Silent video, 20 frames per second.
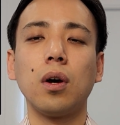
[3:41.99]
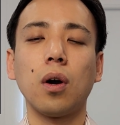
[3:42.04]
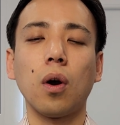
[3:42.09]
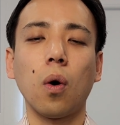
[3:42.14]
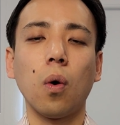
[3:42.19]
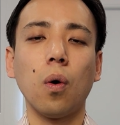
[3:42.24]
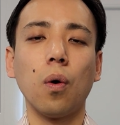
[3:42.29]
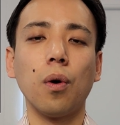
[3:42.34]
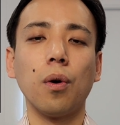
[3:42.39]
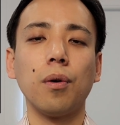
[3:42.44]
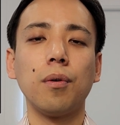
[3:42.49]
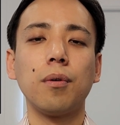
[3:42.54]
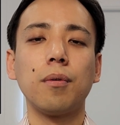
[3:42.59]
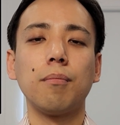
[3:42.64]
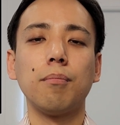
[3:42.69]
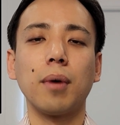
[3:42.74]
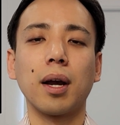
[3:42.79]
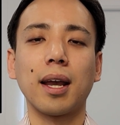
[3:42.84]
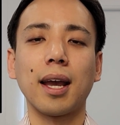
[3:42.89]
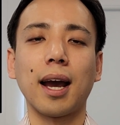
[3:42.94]
or
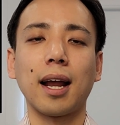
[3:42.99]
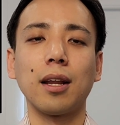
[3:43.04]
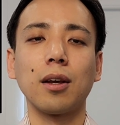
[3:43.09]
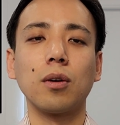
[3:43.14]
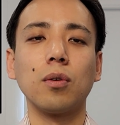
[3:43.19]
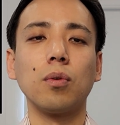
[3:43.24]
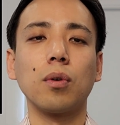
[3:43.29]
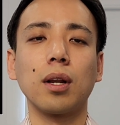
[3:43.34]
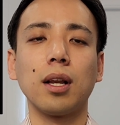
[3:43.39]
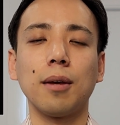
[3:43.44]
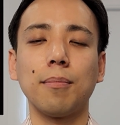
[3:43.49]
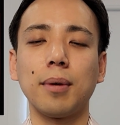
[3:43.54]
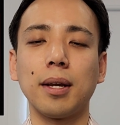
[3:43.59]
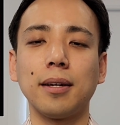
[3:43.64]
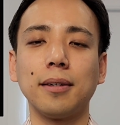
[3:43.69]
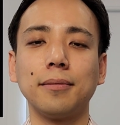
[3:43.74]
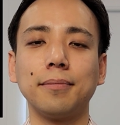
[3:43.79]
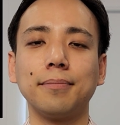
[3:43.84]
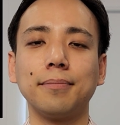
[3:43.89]
mechanical clipping.